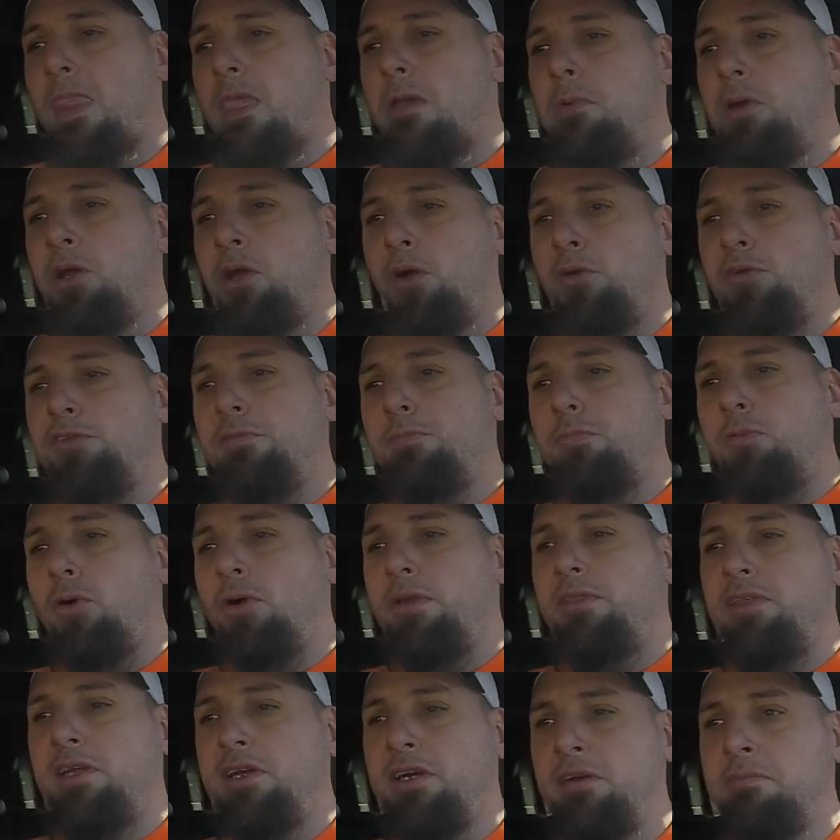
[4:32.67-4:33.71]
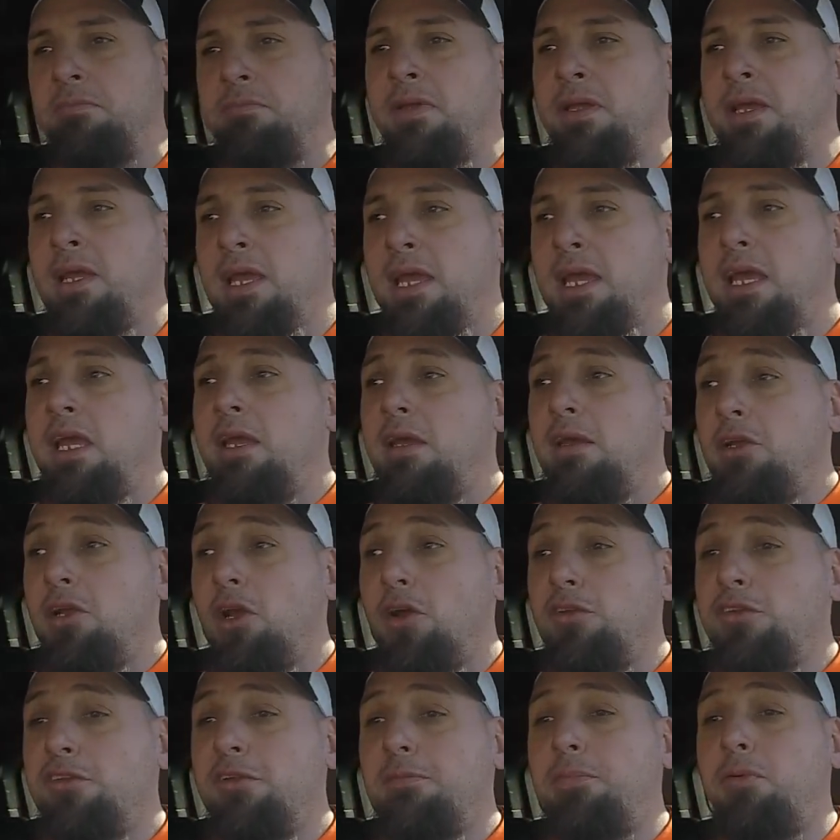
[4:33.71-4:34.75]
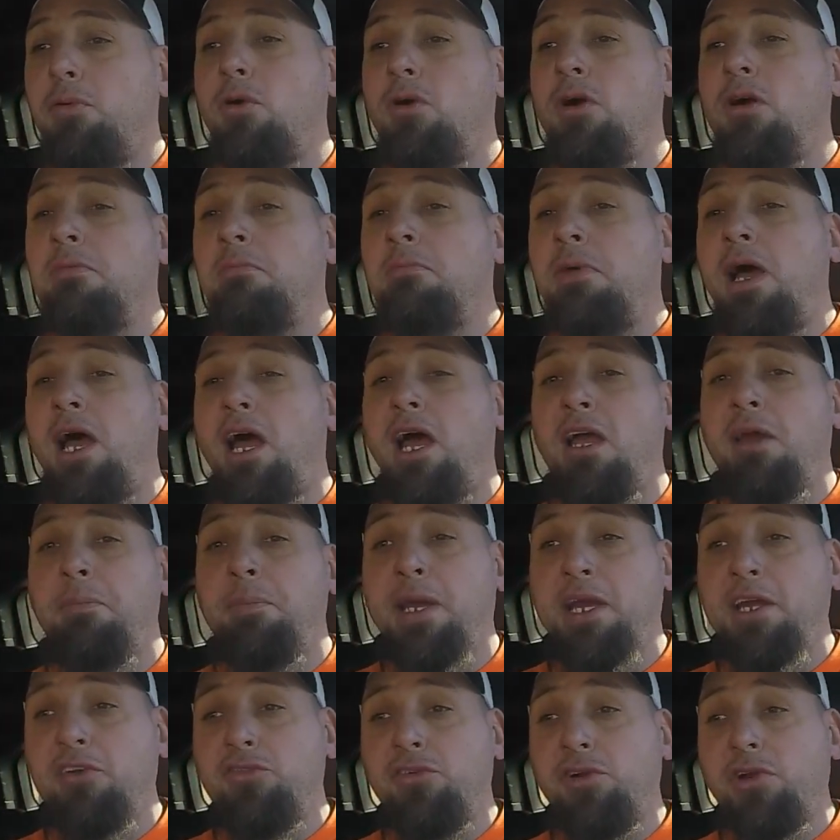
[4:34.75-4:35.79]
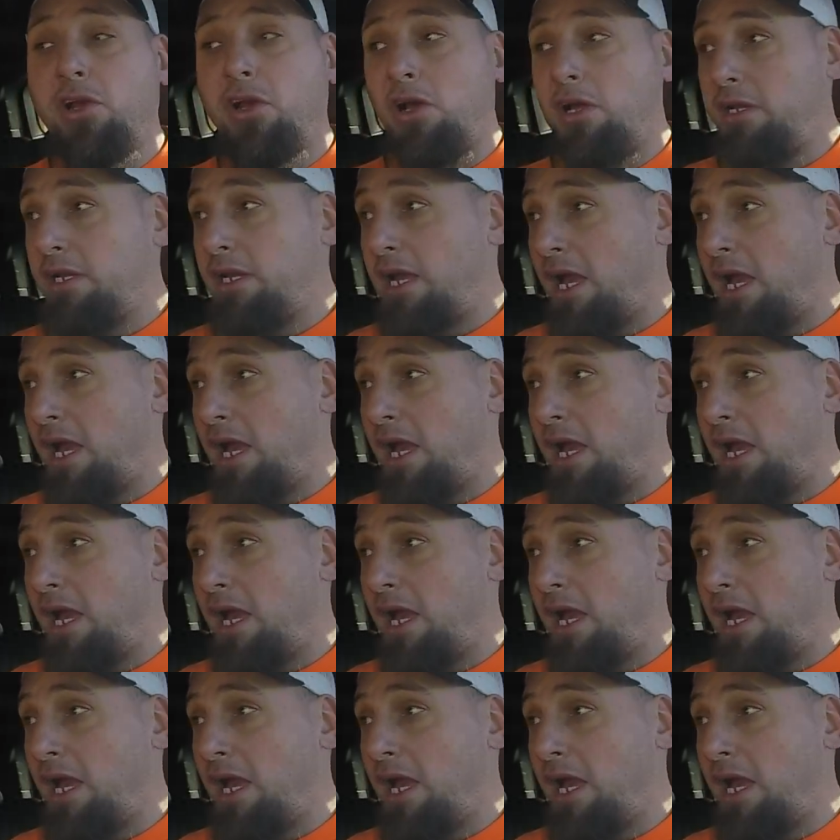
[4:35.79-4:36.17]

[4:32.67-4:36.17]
But go support them. Go support my Patreon.